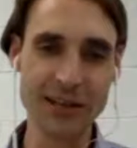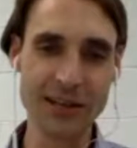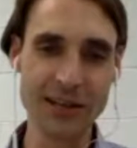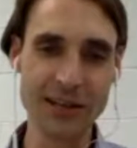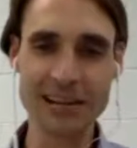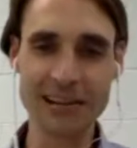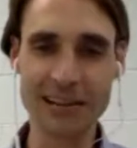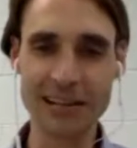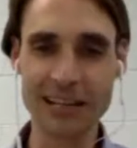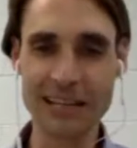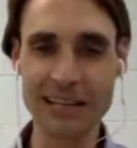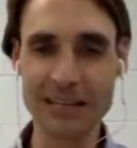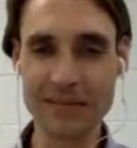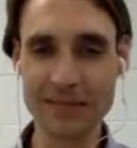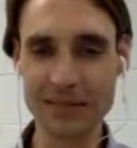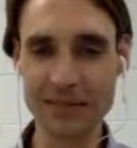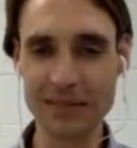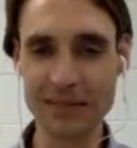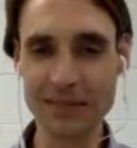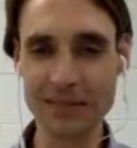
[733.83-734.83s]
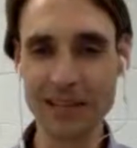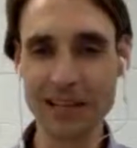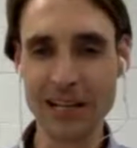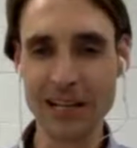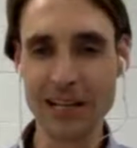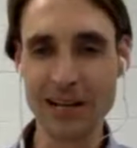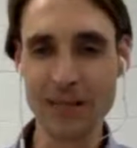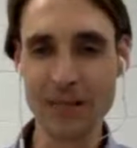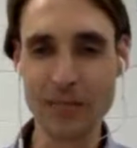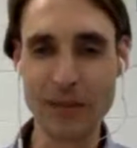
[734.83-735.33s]
not necessarily
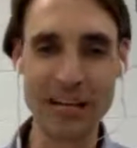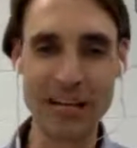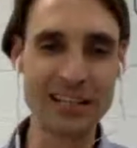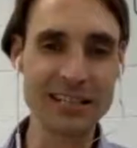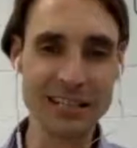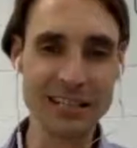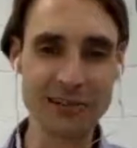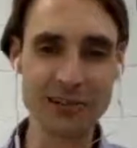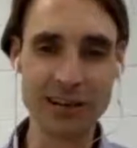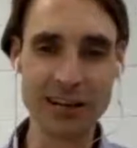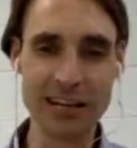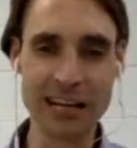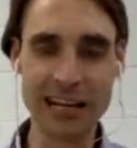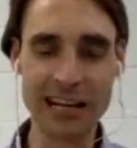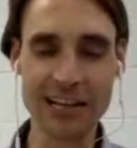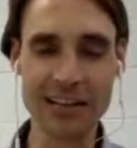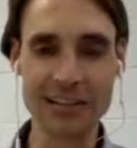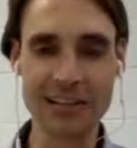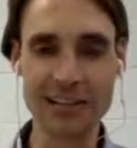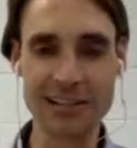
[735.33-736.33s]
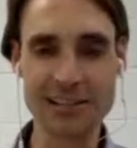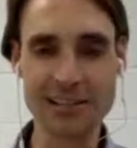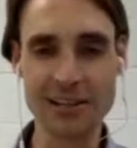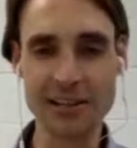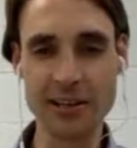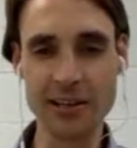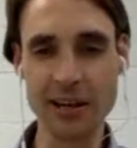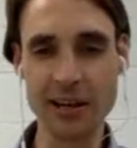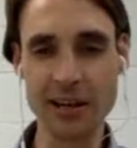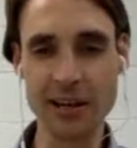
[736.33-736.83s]
even managing their own calendar.
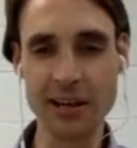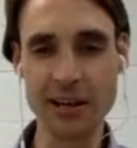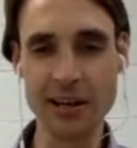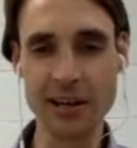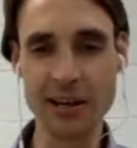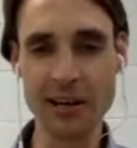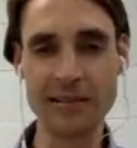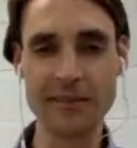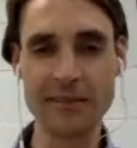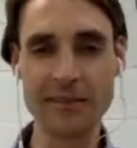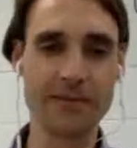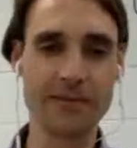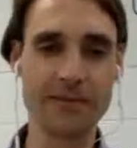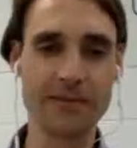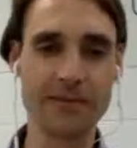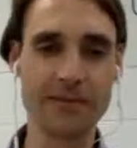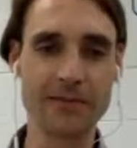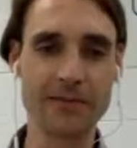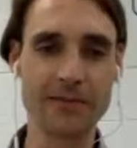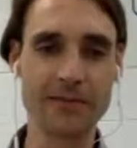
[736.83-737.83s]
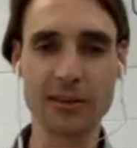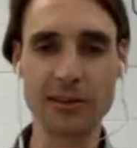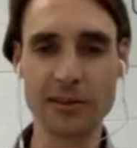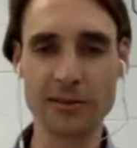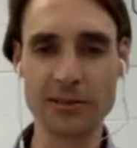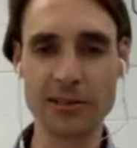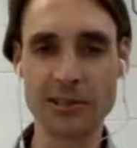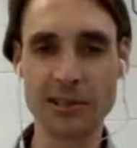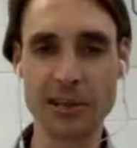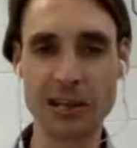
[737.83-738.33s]
So the idea
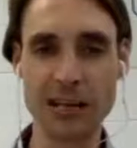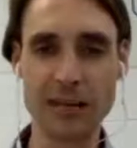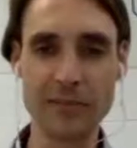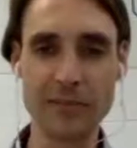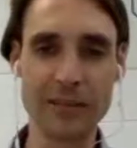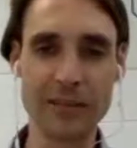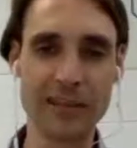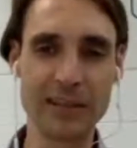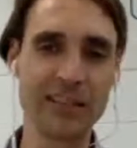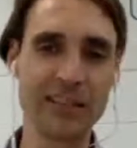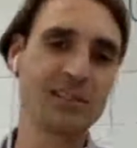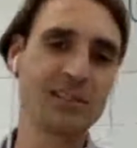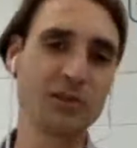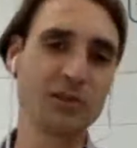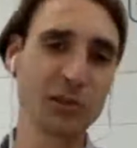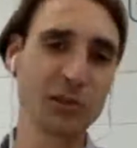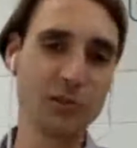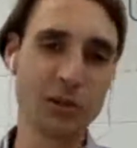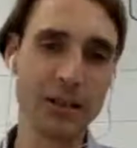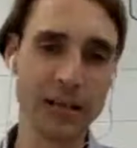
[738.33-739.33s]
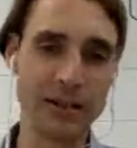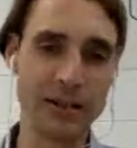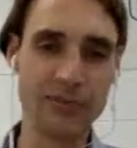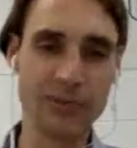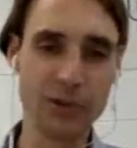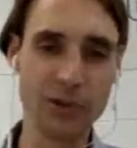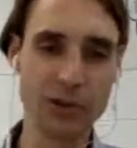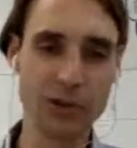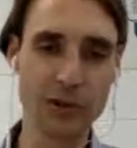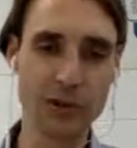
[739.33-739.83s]
of spending a lot of time in this
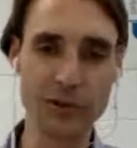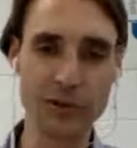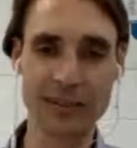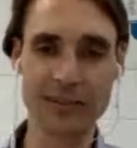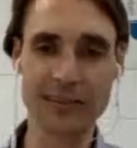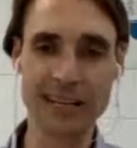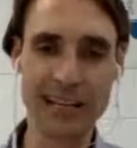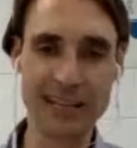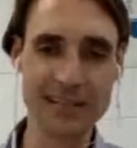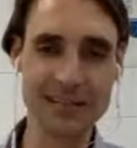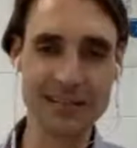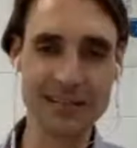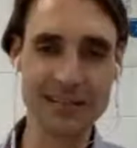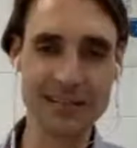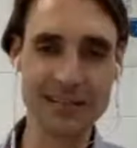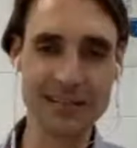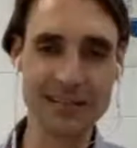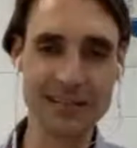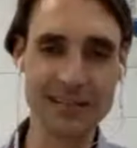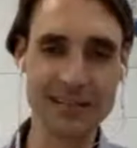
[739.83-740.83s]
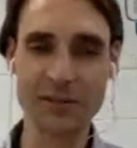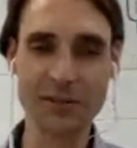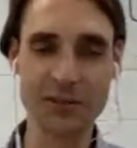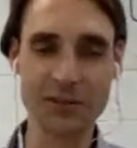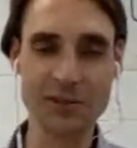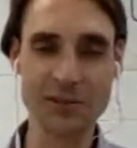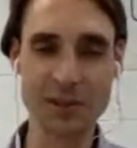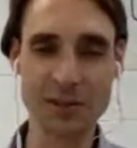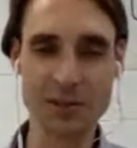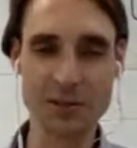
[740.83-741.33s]
new platform that has
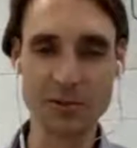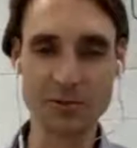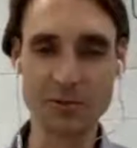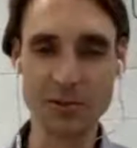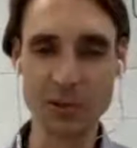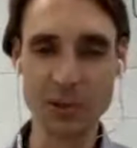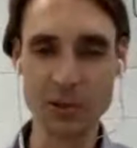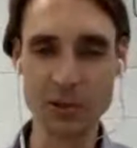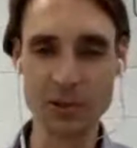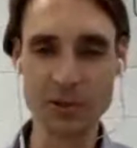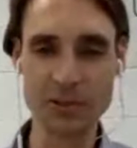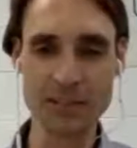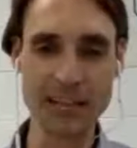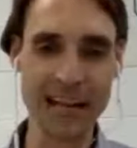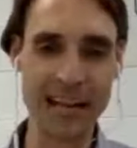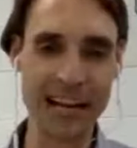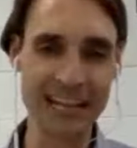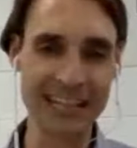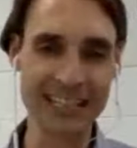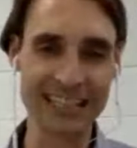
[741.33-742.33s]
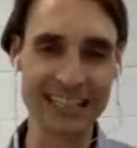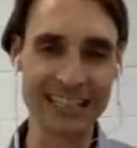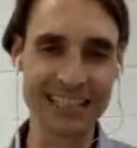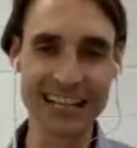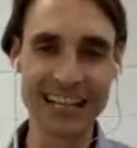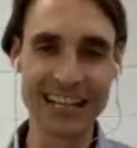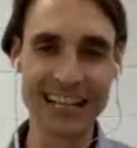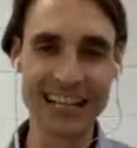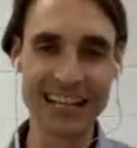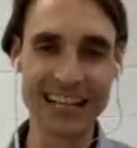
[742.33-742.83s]
different social rules
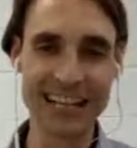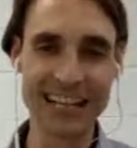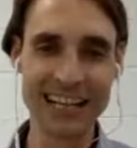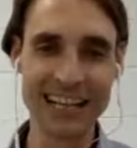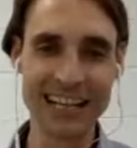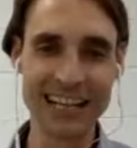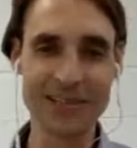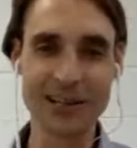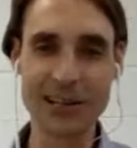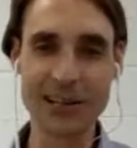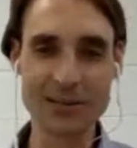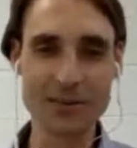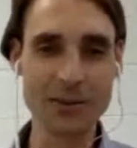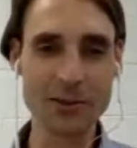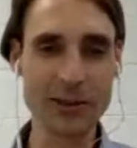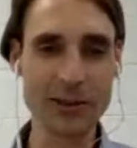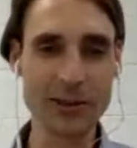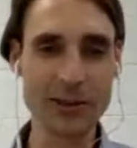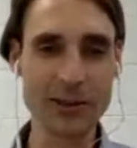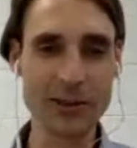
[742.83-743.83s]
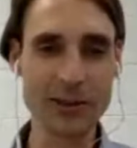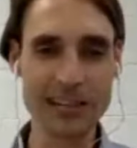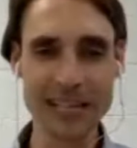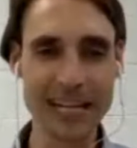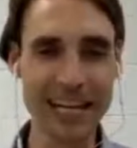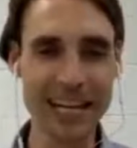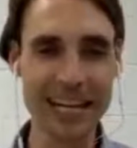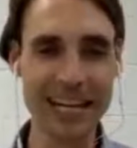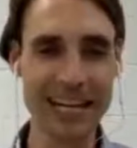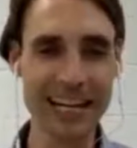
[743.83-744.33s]
and there's
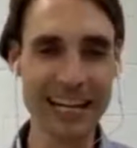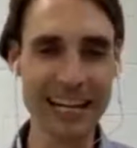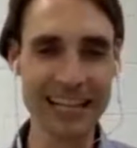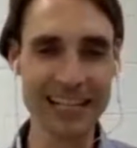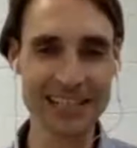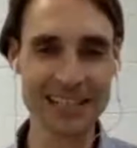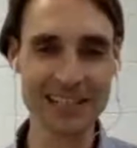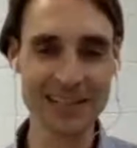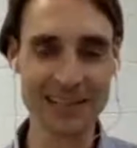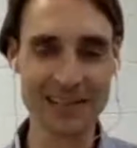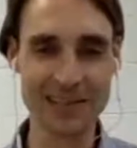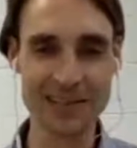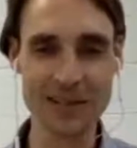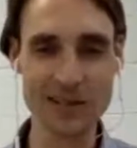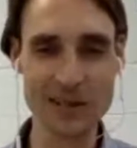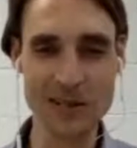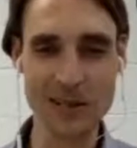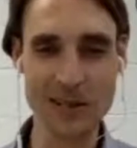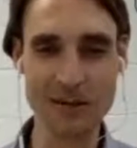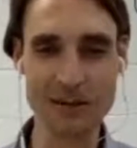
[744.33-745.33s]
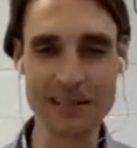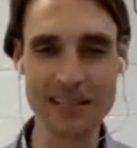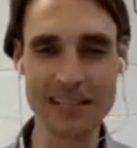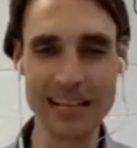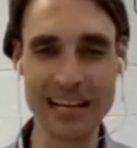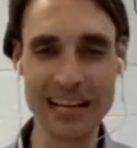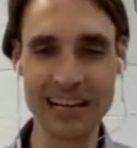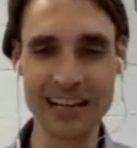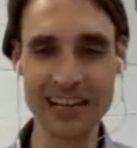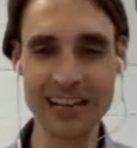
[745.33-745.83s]
all these little tech headaches that
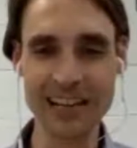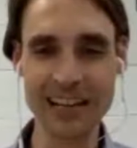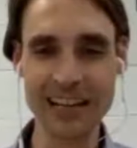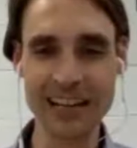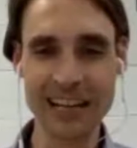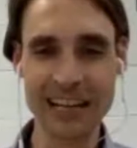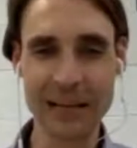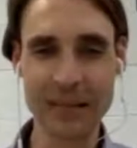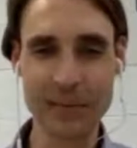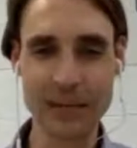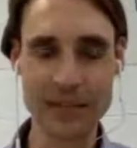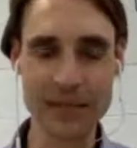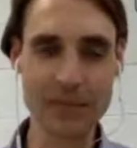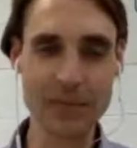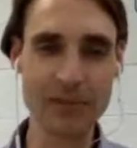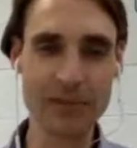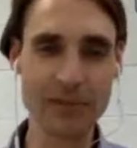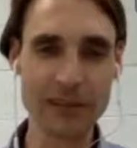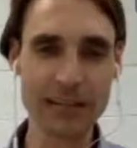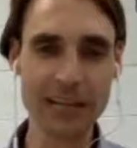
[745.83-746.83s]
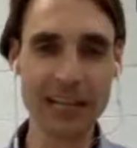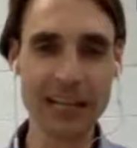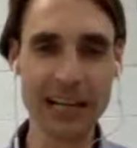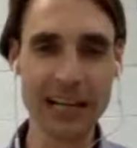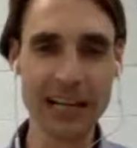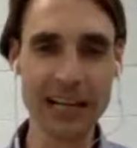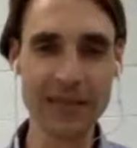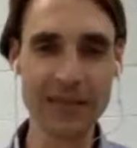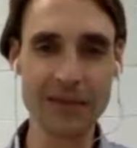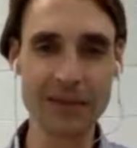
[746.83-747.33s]
can slow us down. It must
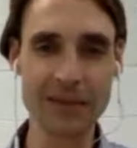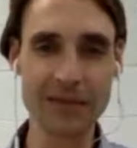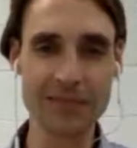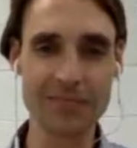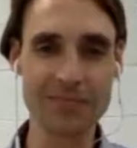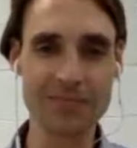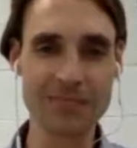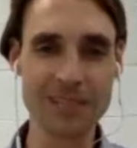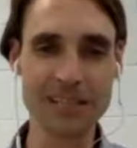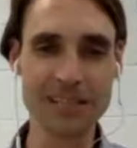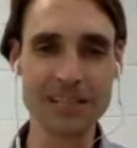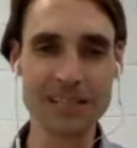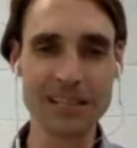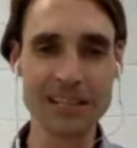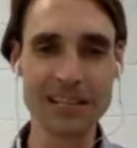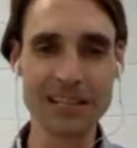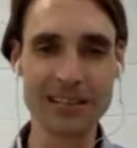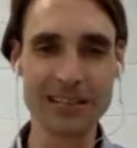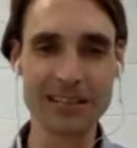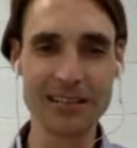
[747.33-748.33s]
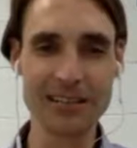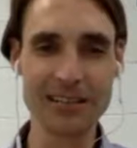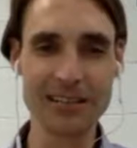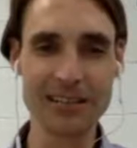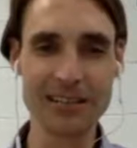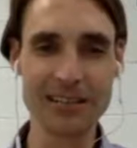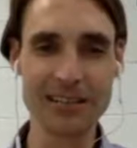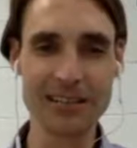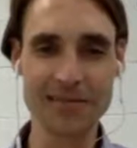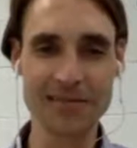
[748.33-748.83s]
be really hard if you're
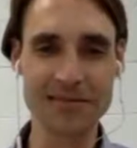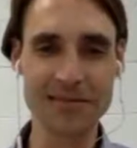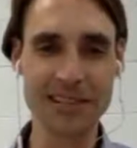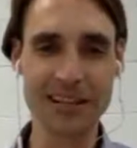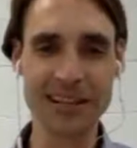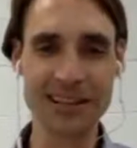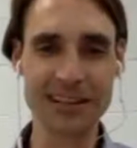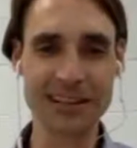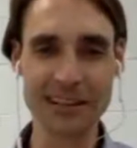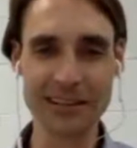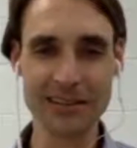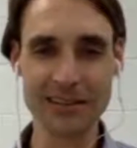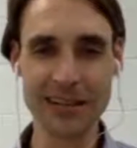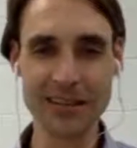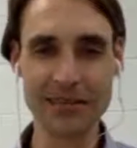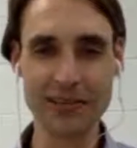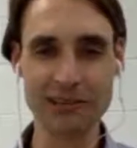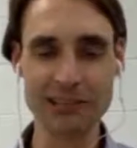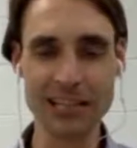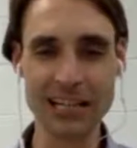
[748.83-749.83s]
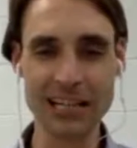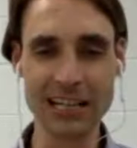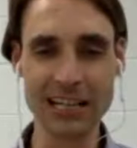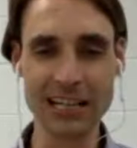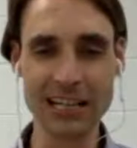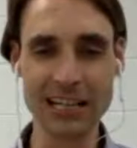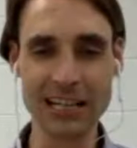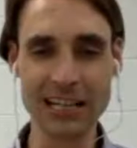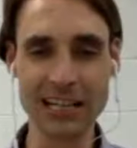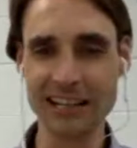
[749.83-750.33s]
60 and suddenly
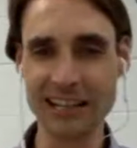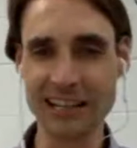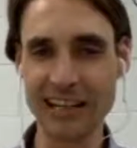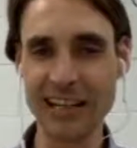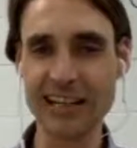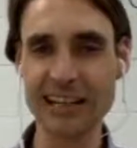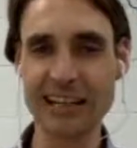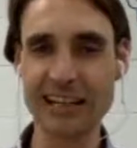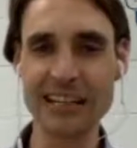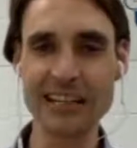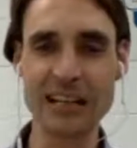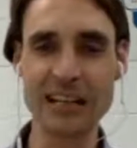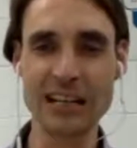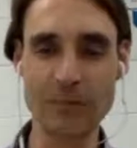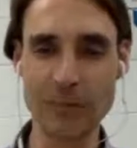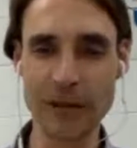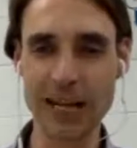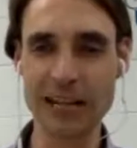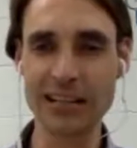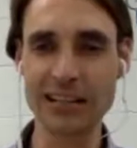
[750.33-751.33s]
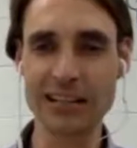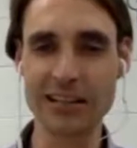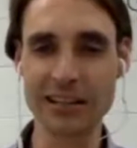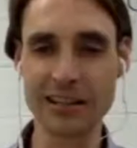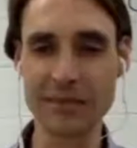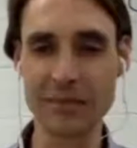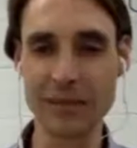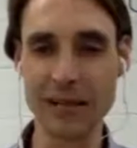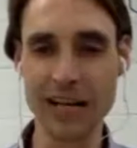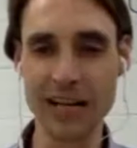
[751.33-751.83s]
have a redundancy and need to
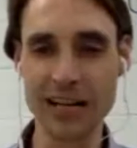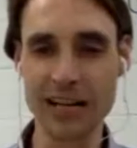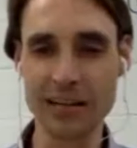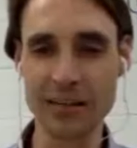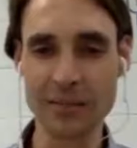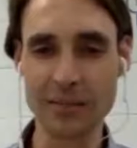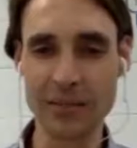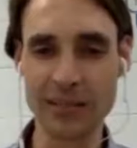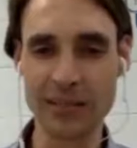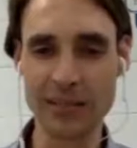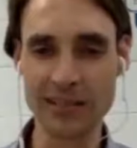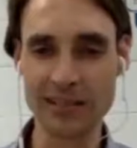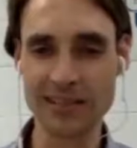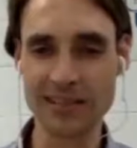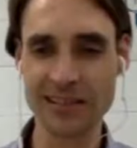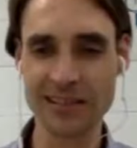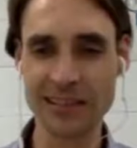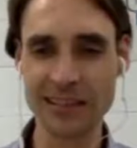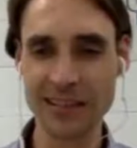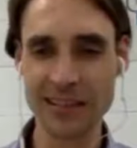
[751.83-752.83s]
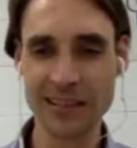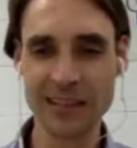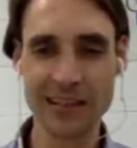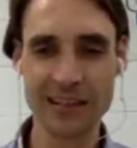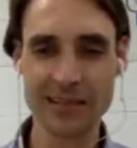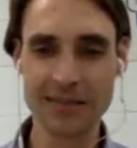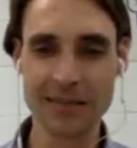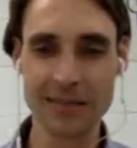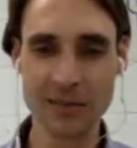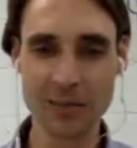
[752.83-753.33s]
get back into the market
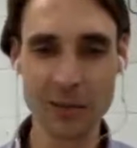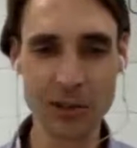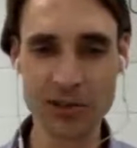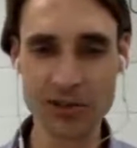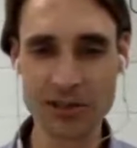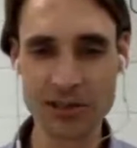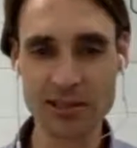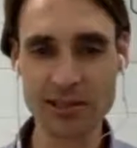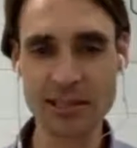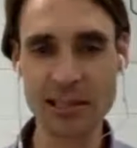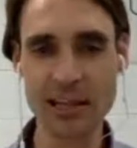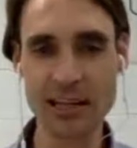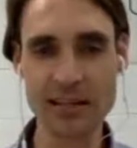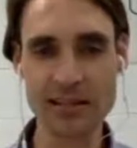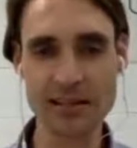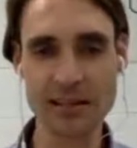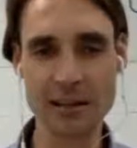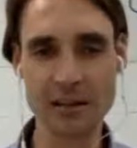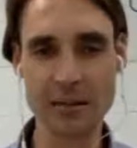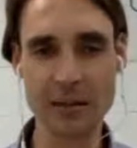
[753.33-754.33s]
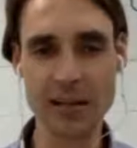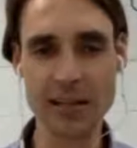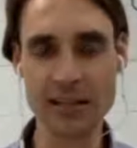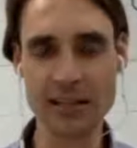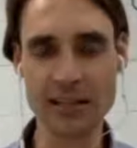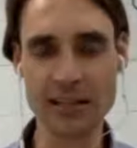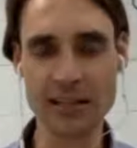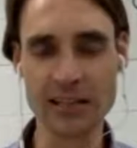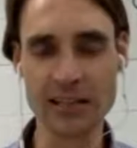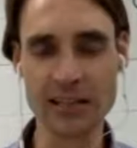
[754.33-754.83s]
because the world's just
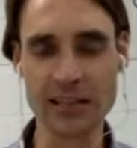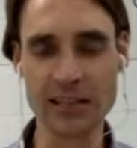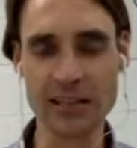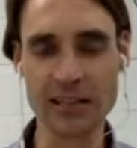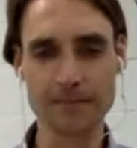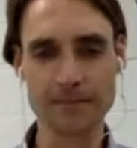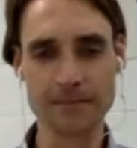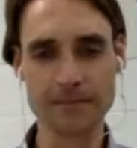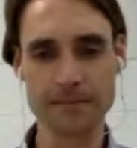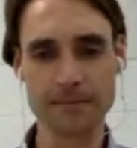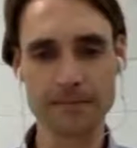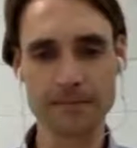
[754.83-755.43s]
changed so much.